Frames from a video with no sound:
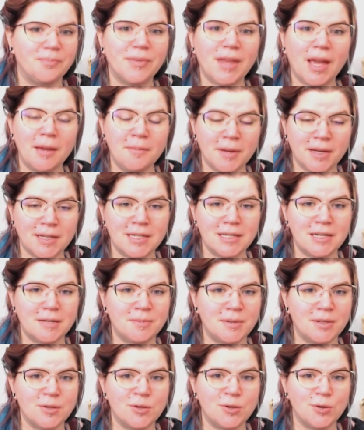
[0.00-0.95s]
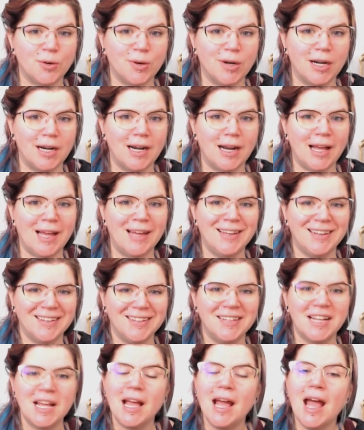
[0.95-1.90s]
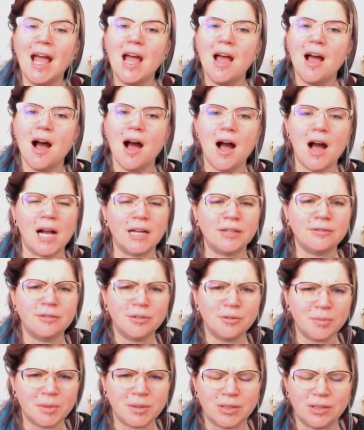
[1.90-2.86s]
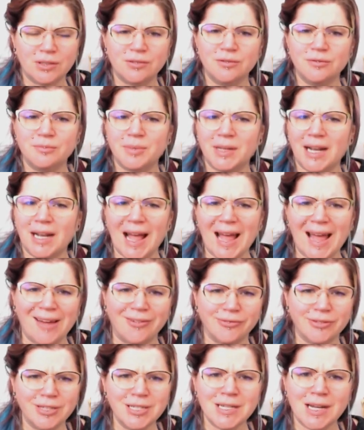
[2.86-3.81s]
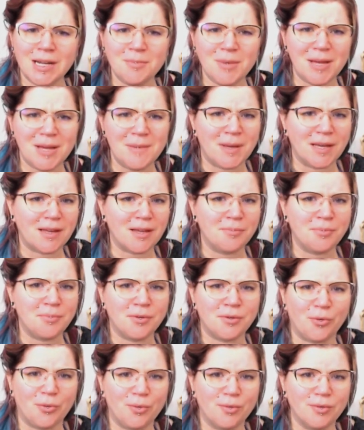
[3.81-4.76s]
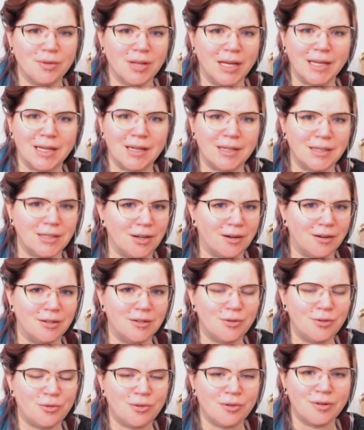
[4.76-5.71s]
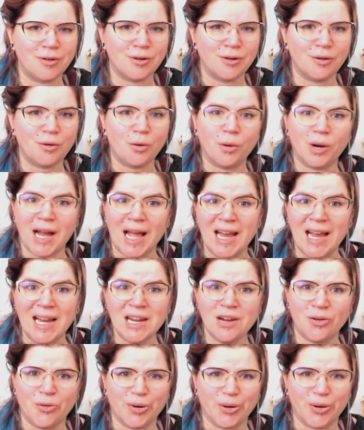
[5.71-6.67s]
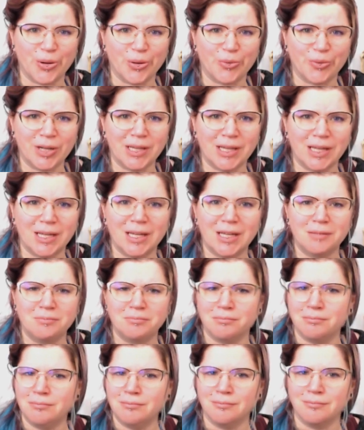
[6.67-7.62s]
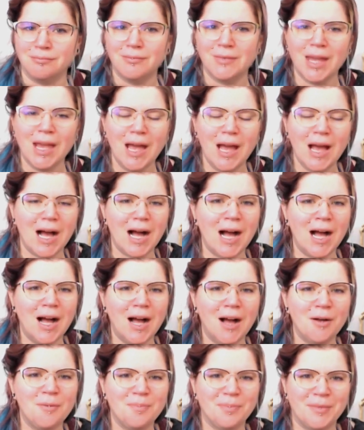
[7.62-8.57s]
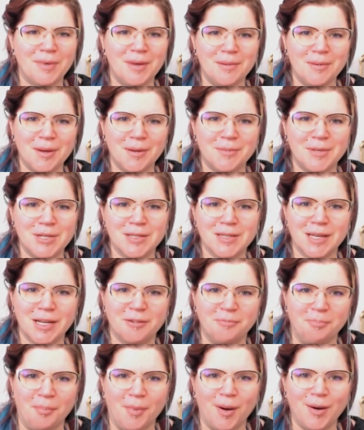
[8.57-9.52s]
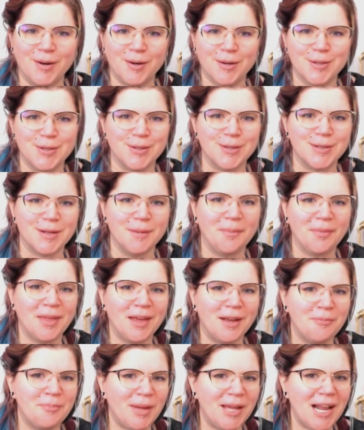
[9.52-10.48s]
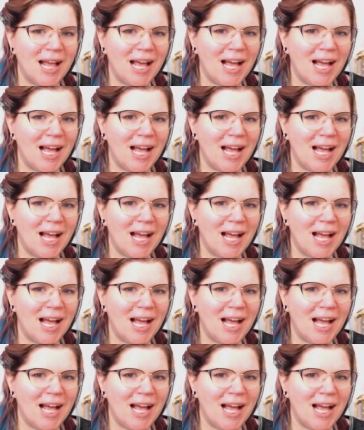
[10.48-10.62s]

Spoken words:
I picked it up in store, and I don't know about you, but every time I pick up on like a yarn order or any order really, maybe I'm just like marked or something, but